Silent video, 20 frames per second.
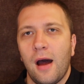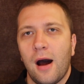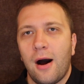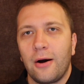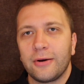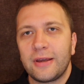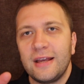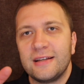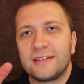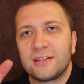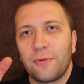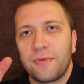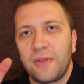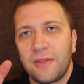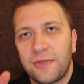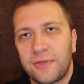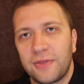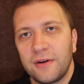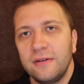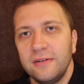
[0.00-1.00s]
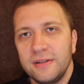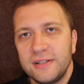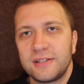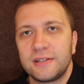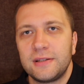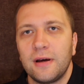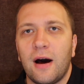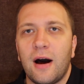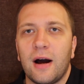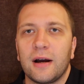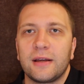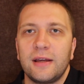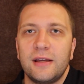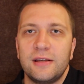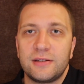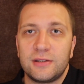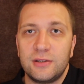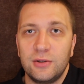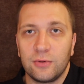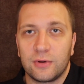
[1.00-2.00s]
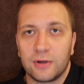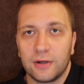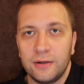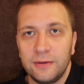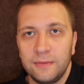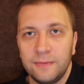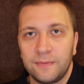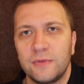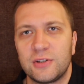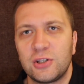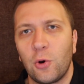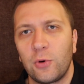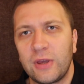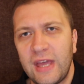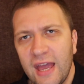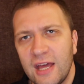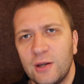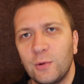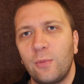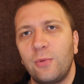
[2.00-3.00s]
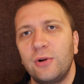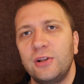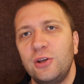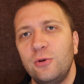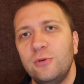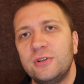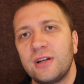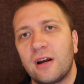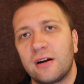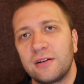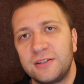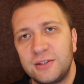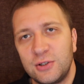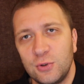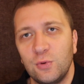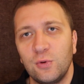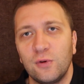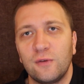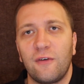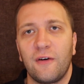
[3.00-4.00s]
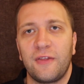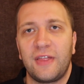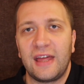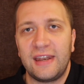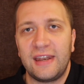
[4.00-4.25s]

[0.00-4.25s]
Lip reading: Okay, so the 3rd stock is NUE. So again, we will use our tool for the